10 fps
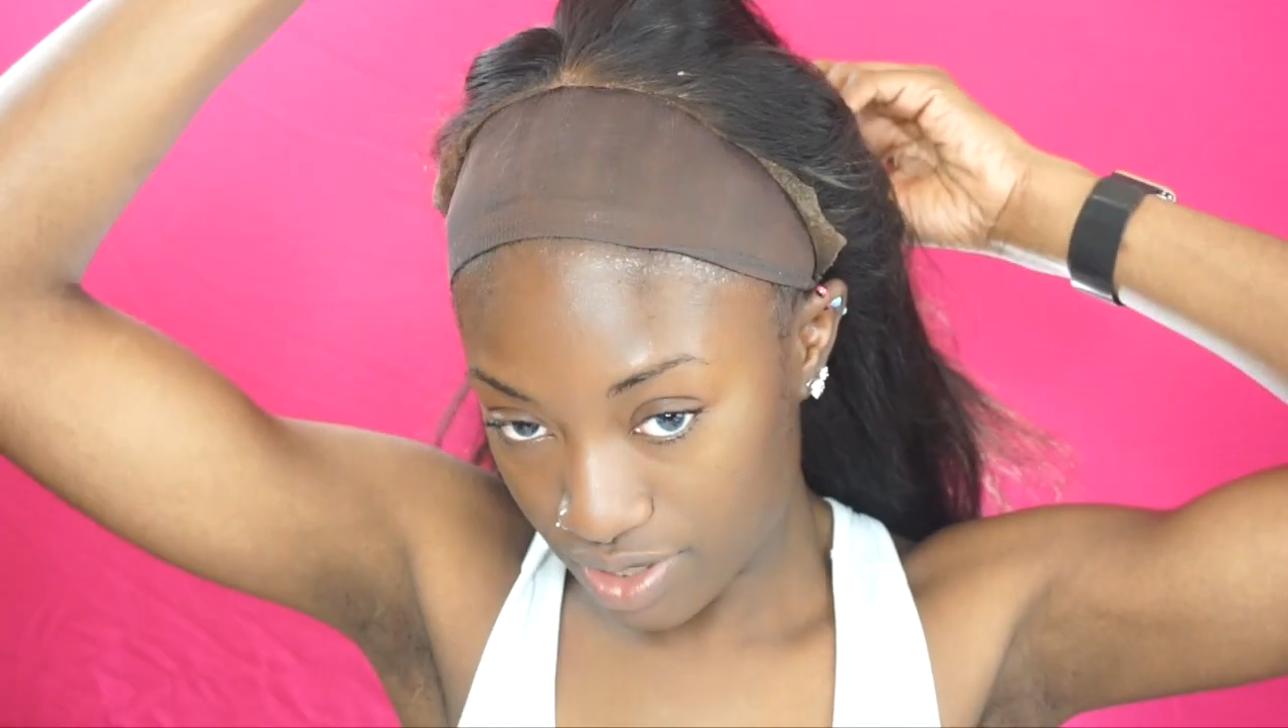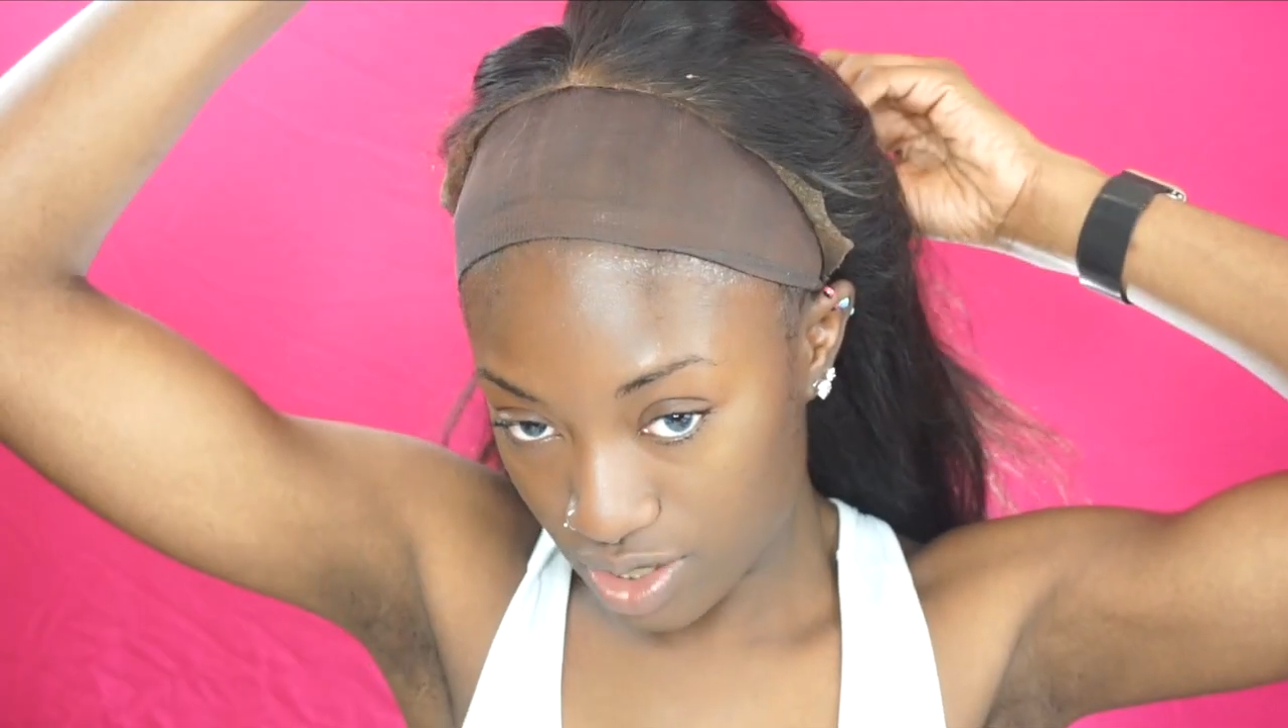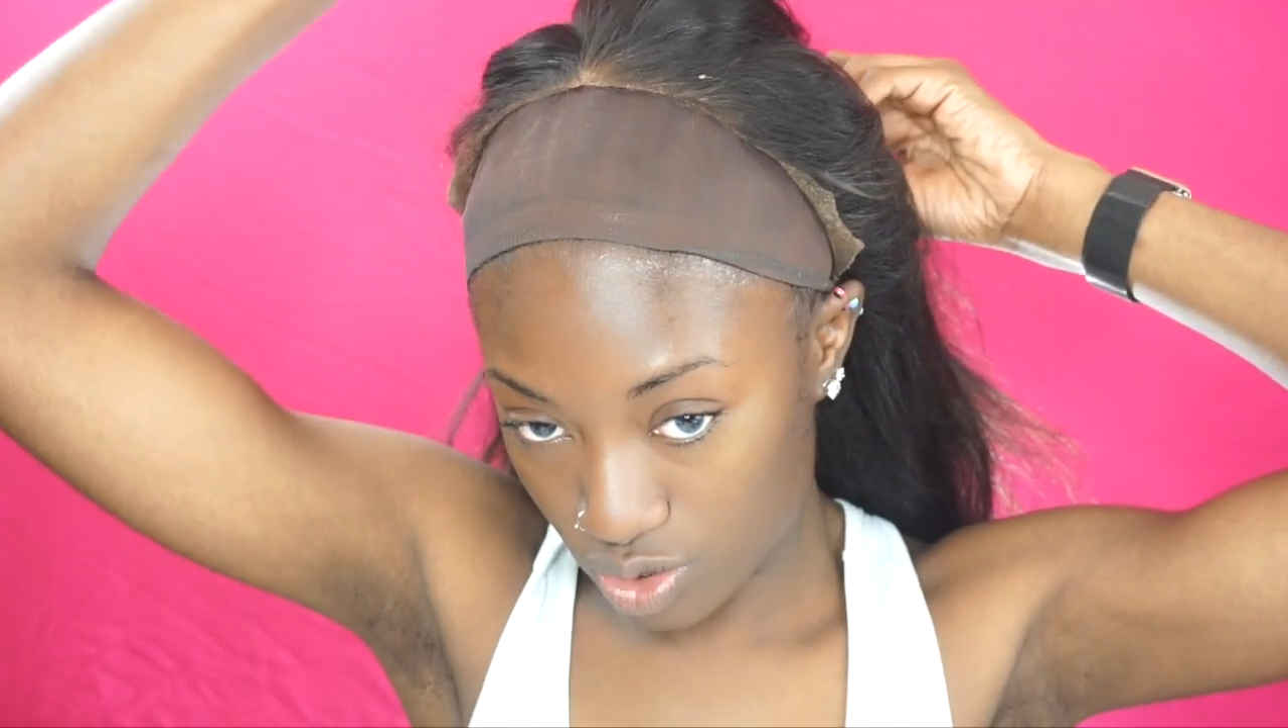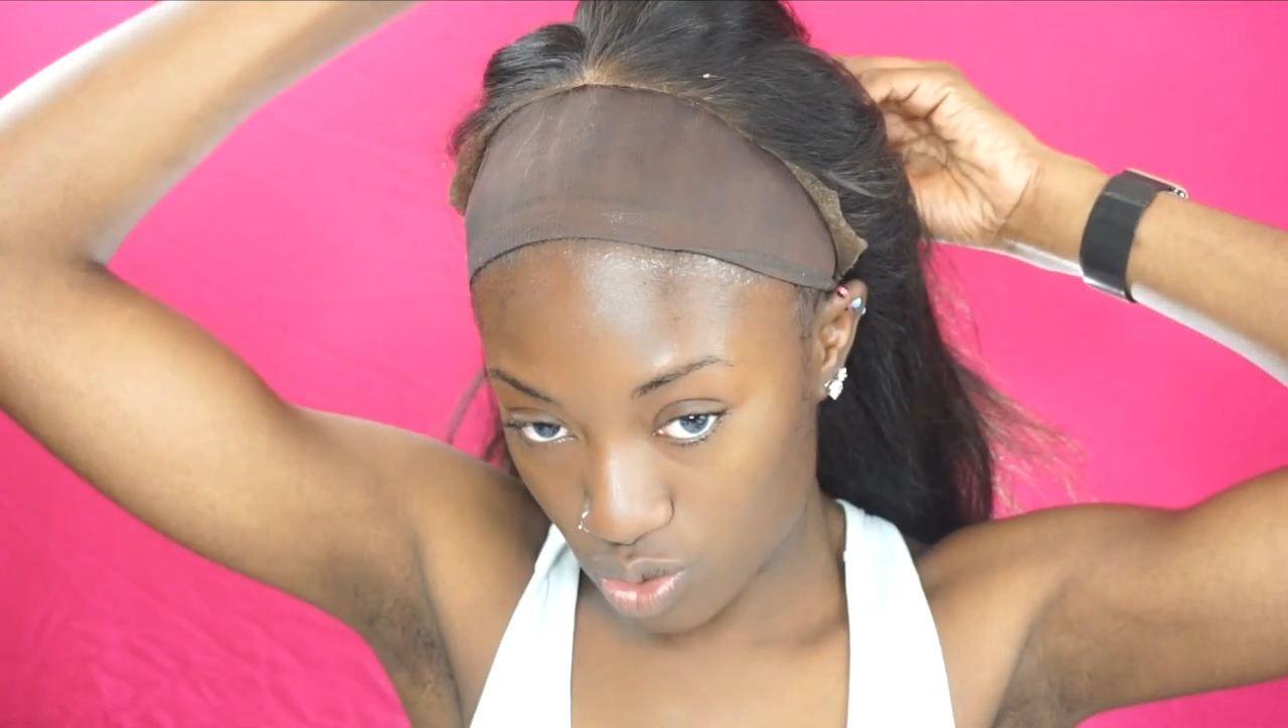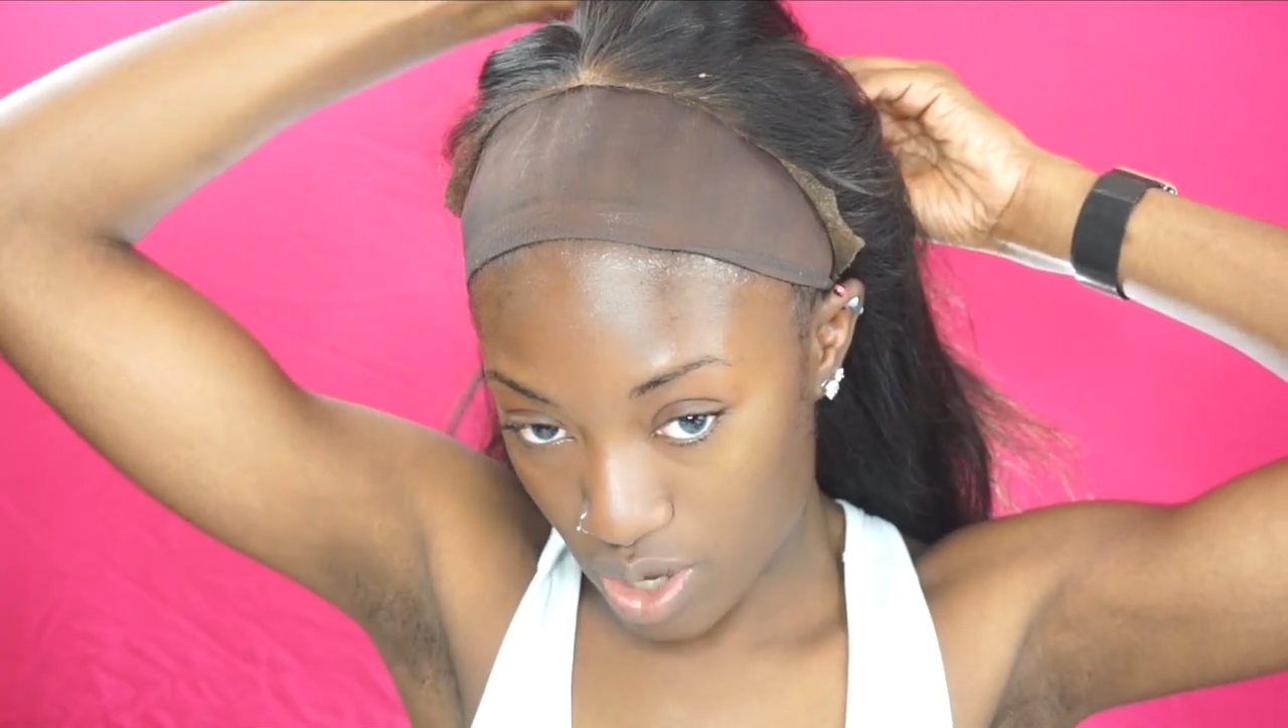
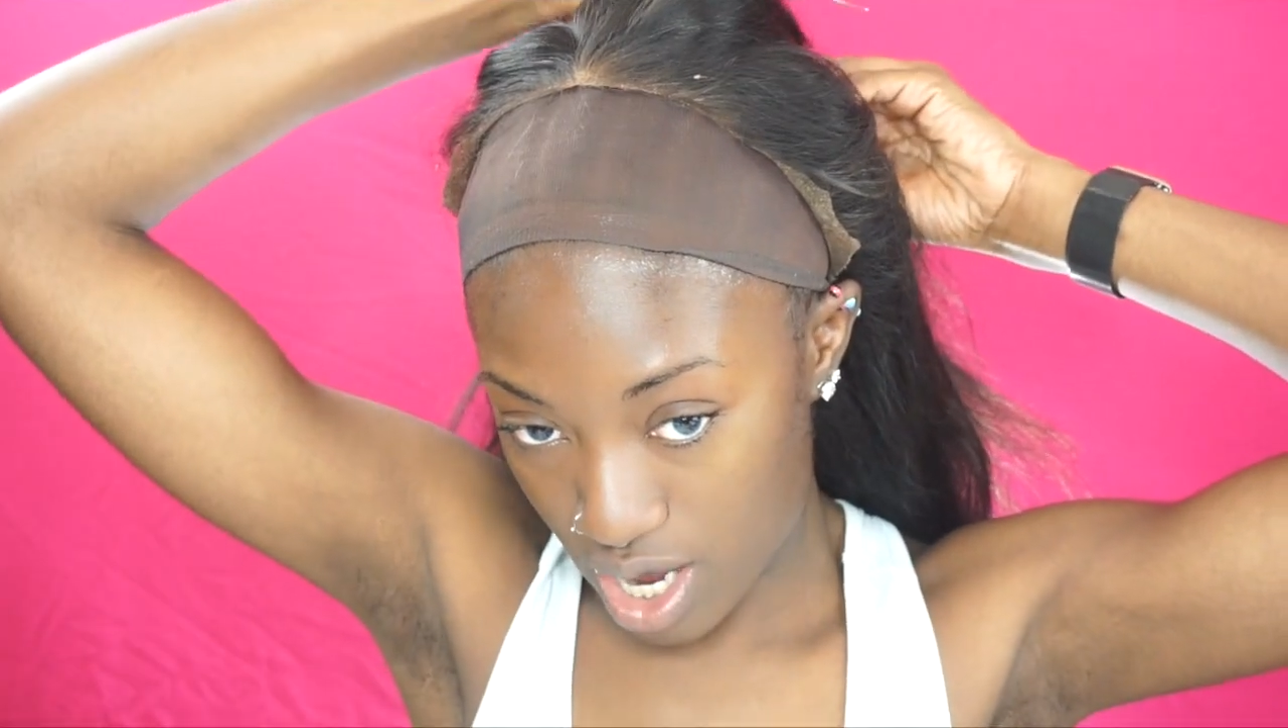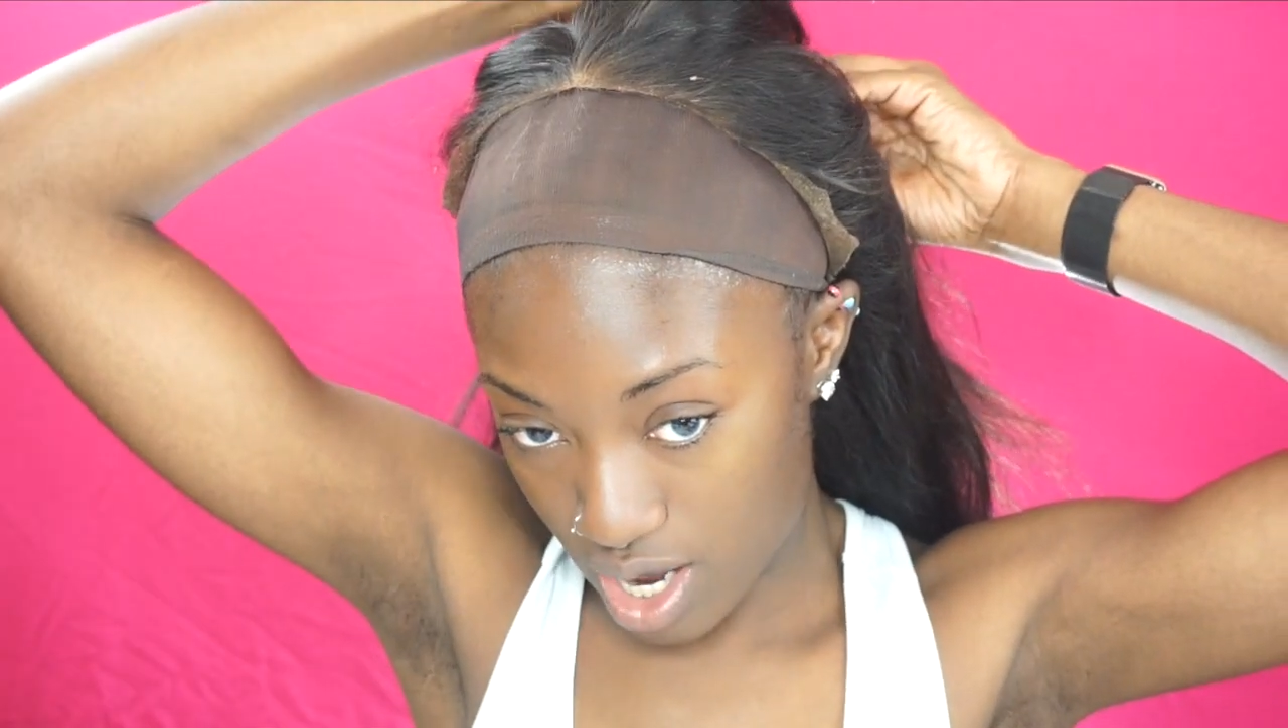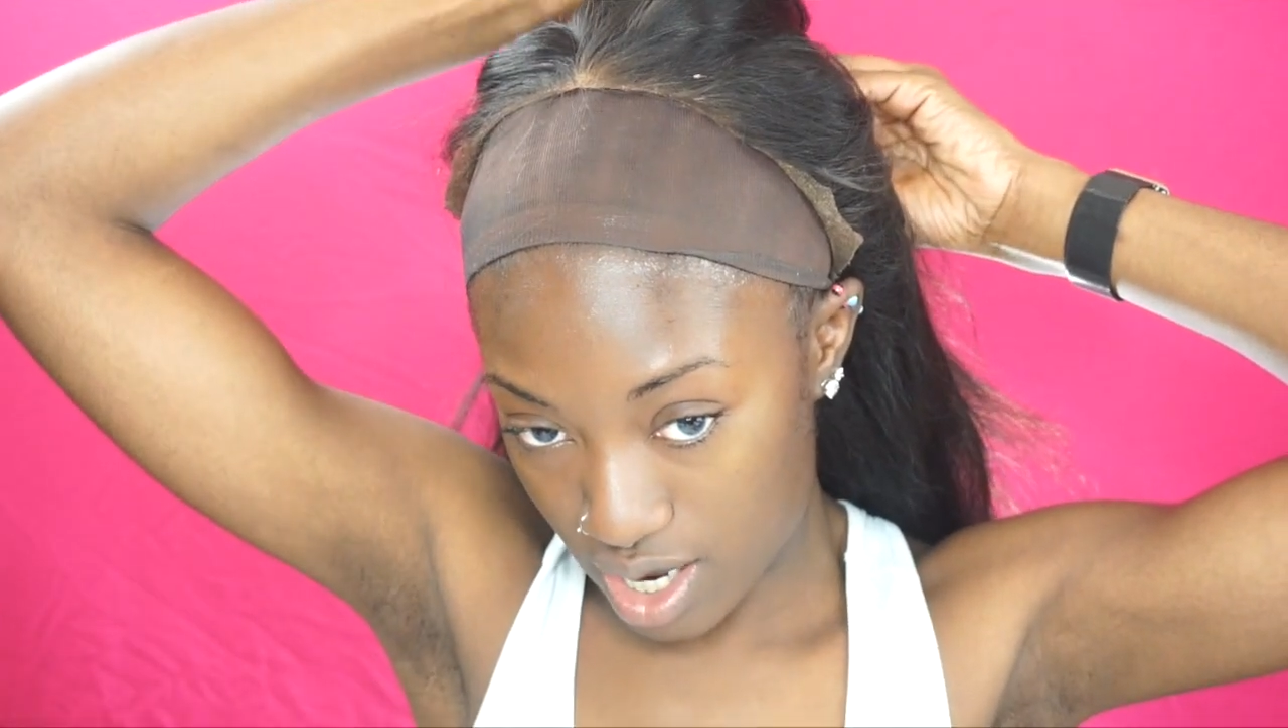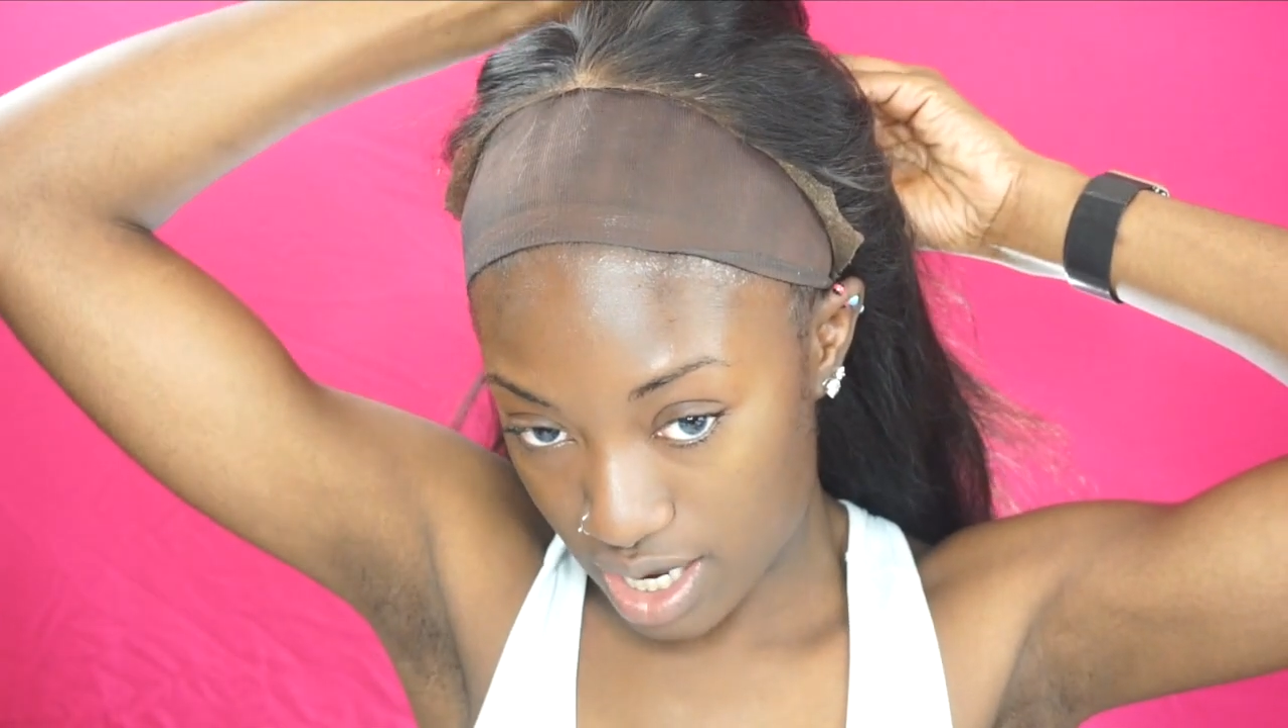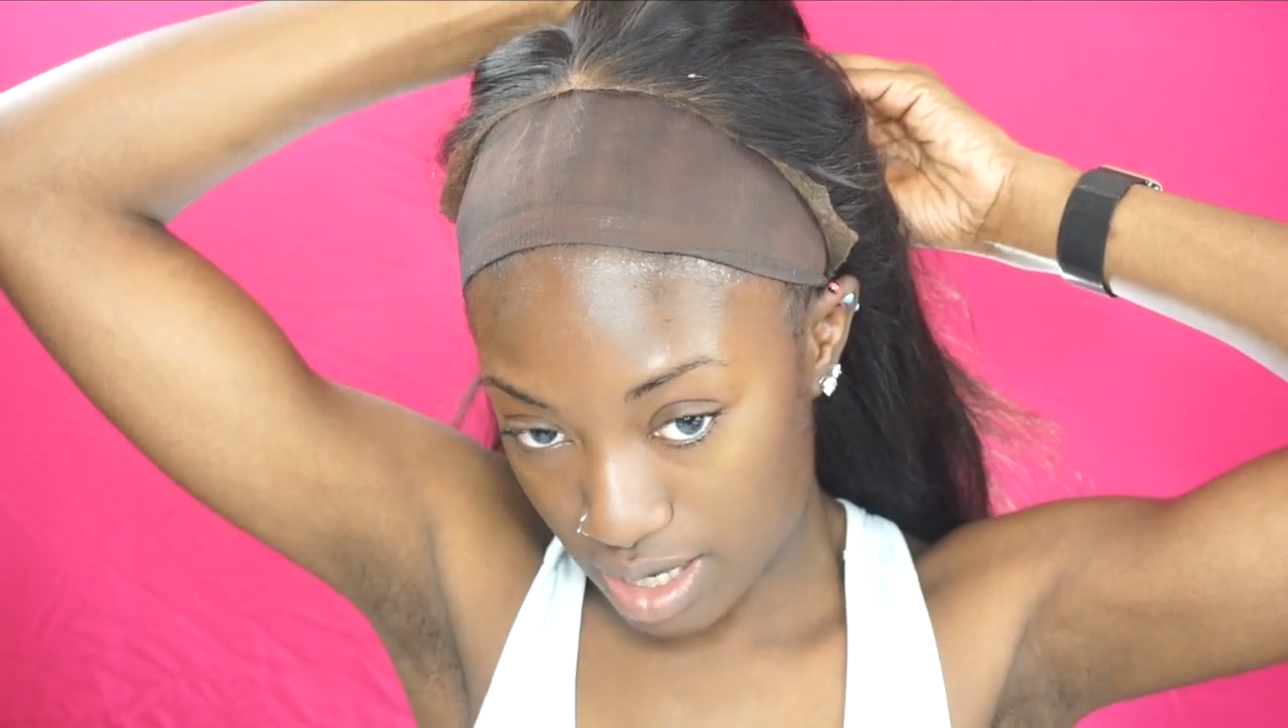there's no hair